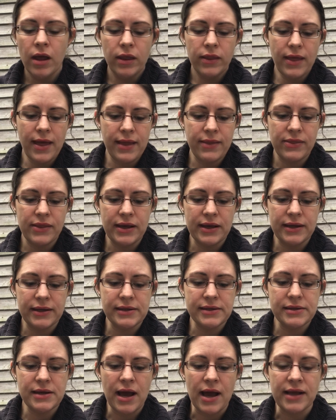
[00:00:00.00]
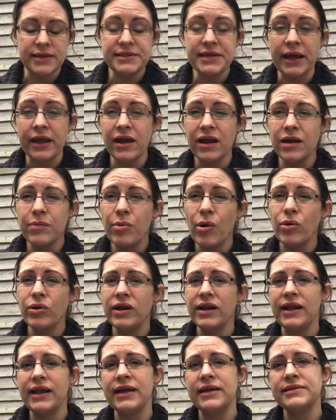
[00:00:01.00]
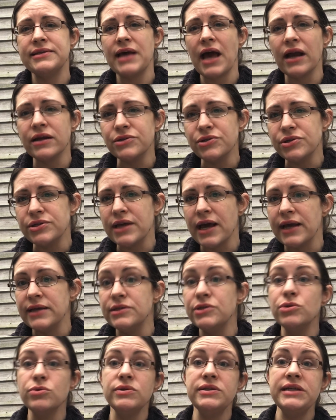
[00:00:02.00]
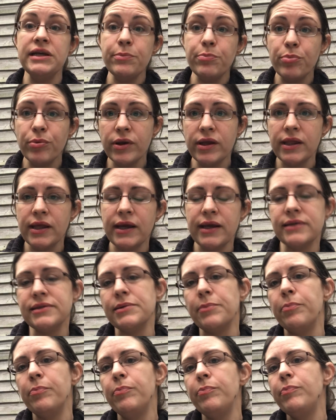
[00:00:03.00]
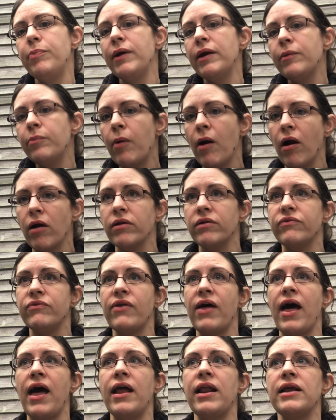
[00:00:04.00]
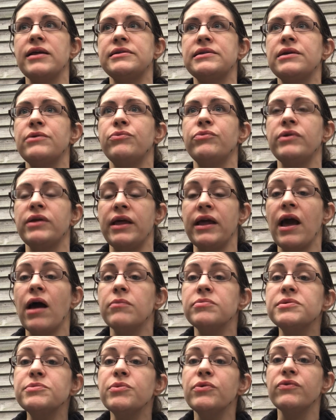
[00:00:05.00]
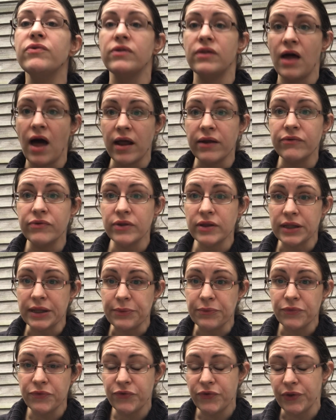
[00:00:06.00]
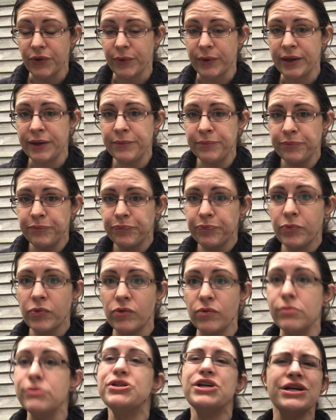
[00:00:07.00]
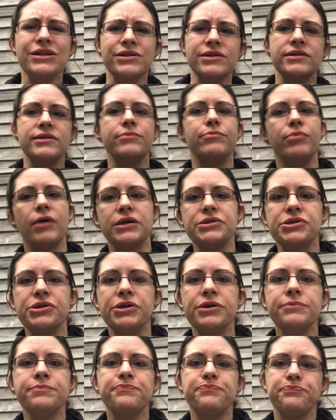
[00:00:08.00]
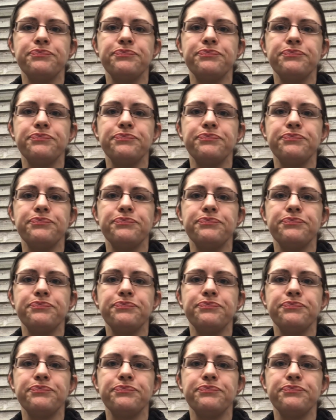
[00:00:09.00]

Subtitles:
Then the second component is exercise. So deep breathing is a big part of that, as it really helps move a lot of the lymph fluid through changes in pressure.